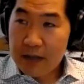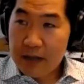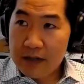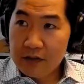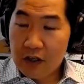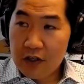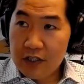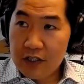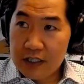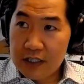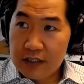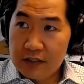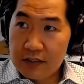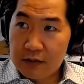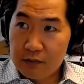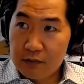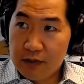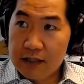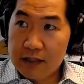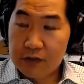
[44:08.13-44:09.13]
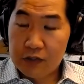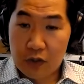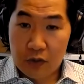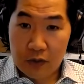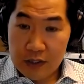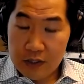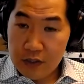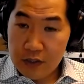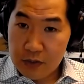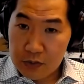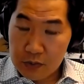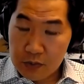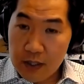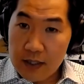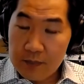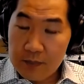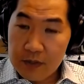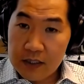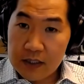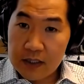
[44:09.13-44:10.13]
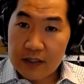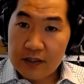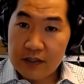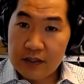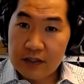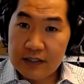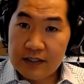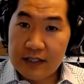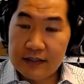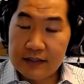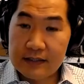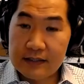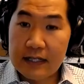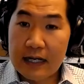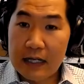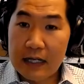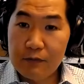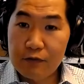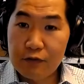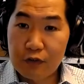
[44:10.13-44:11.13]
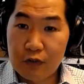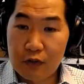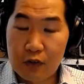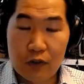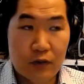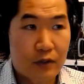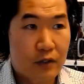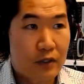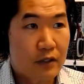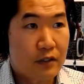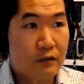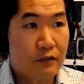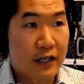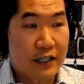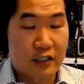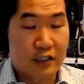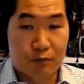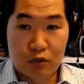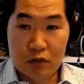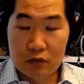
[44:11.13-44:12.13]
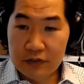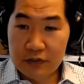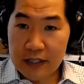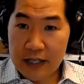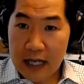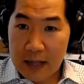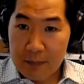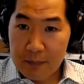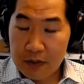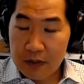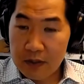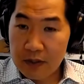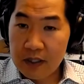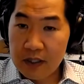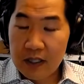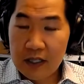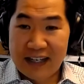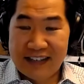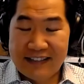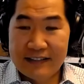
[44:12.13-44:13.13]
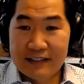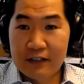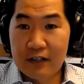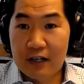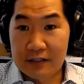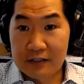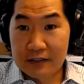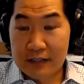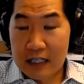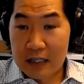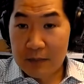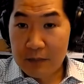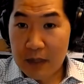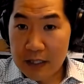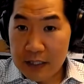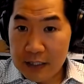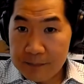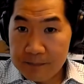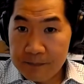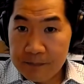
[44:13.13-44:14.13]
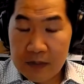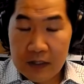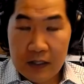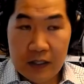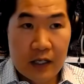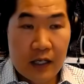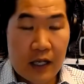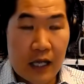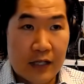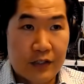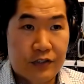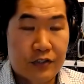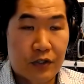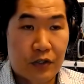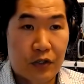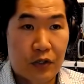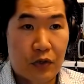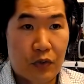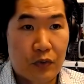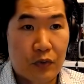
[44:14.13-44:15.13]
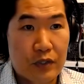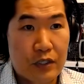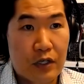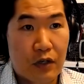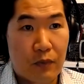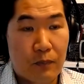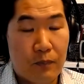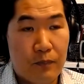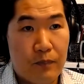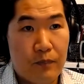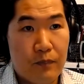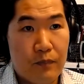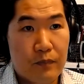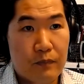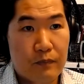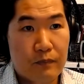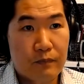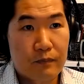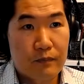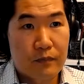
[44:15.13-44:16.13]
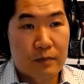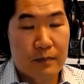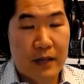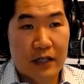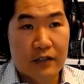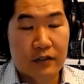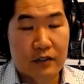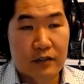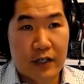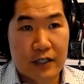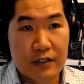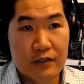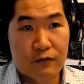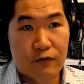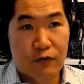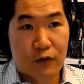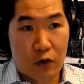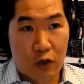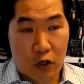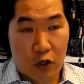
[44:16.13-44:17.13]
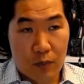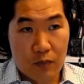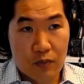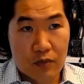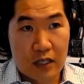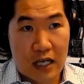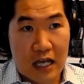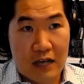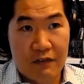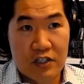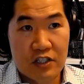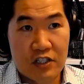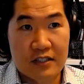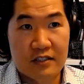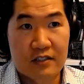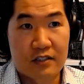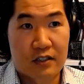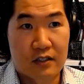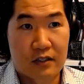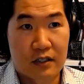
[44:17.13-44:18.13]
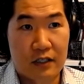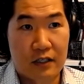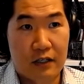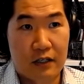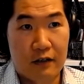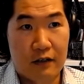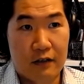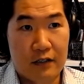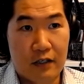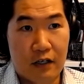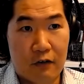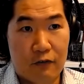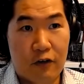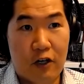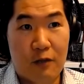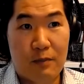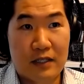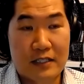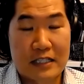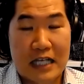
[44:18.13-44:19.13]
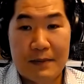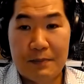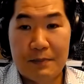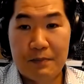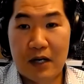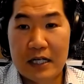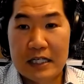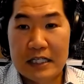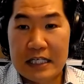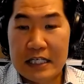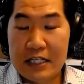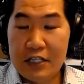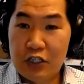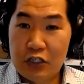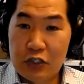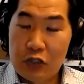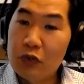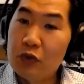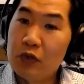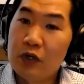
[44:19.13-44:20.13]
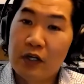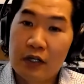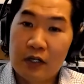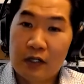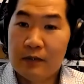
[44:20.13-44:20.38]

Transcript: by and large, is regulatory issues, right? Because it takes time for device approval to happen. It costs a lot of money, and so medical device firms have ingested, a fair bit of time and money into